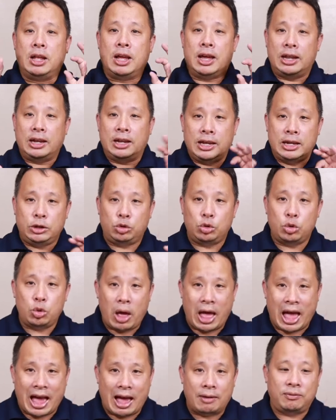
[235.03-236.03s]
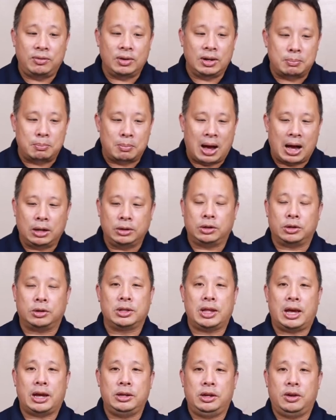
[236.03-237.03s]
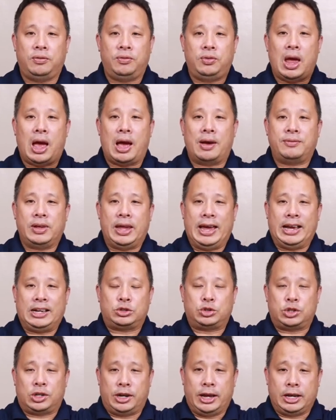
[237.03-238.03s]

And they do have the model that if you have extra